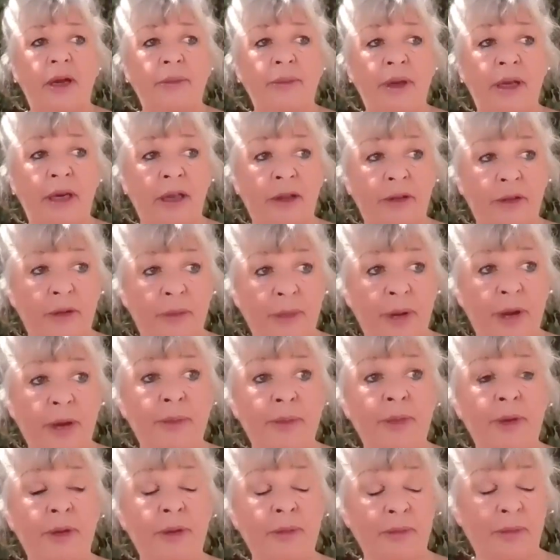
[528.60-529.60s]
I mean, at the
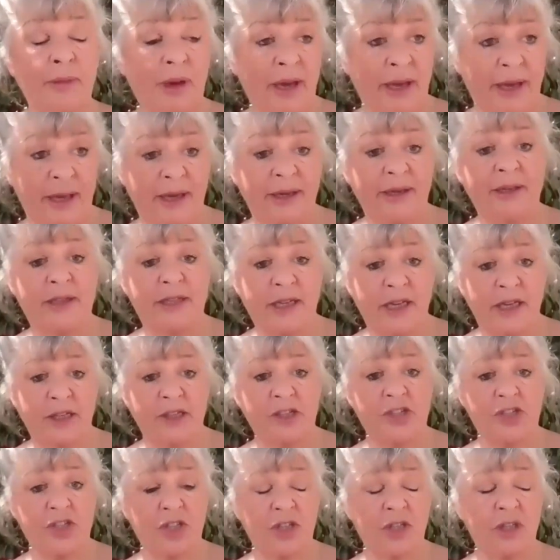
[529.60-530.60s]
moment, my
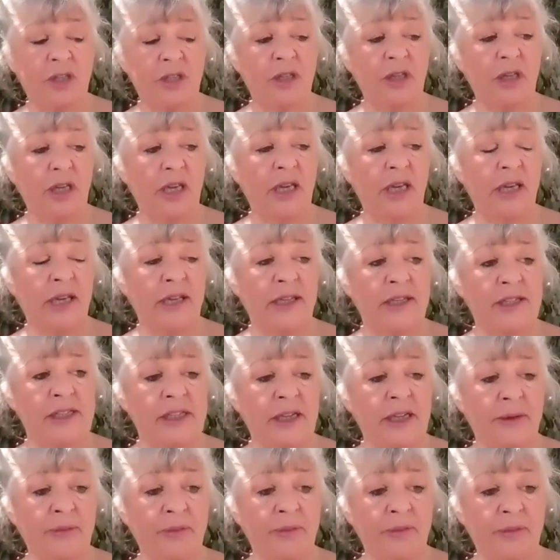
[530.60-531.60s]
intention is
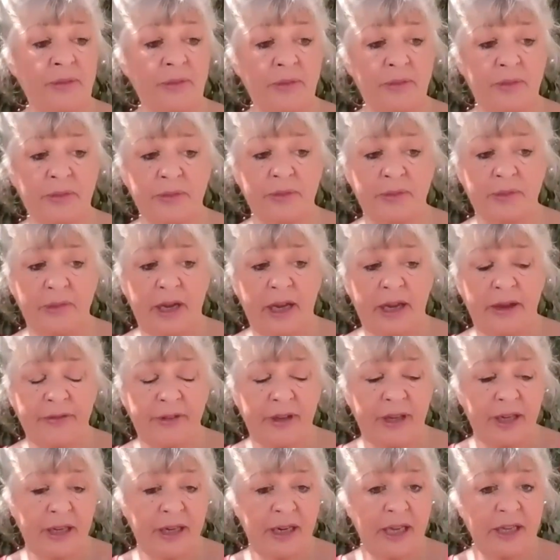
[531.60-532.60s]
I'm
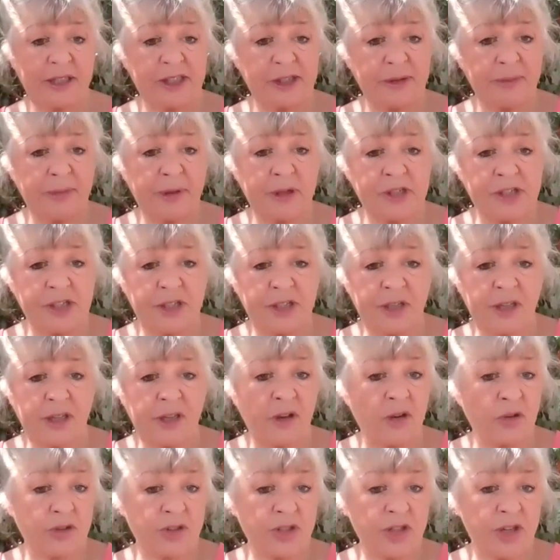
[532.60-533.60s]
having an exhibition in
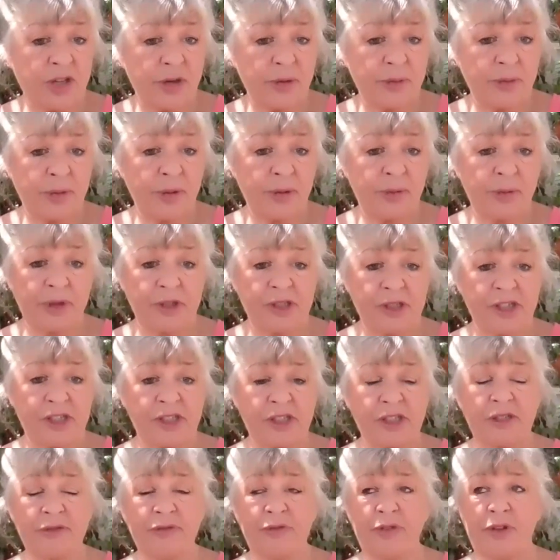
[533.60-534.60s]
October, which
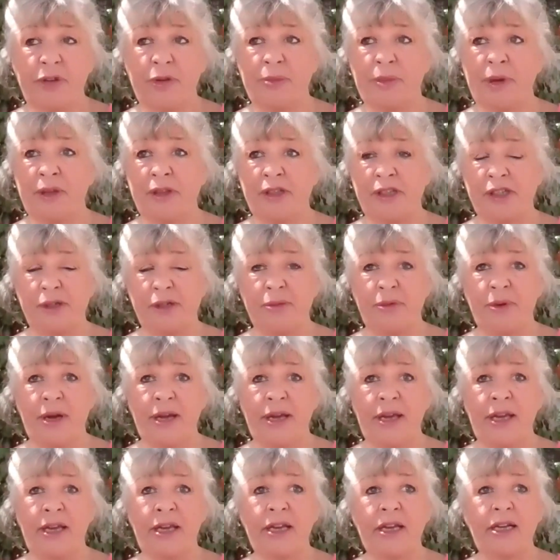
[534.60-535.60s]
is a few months
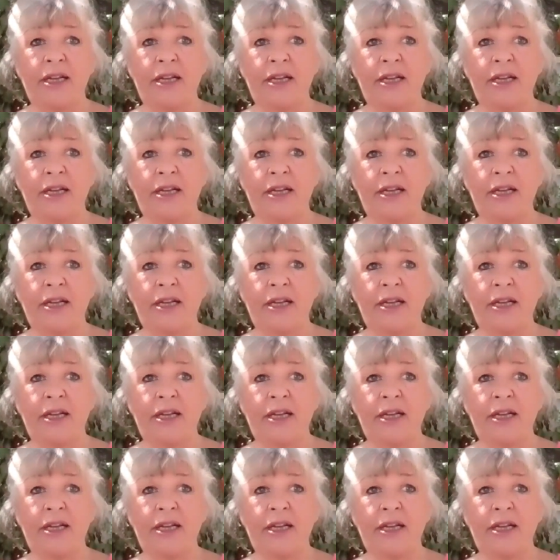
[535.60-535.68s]
away.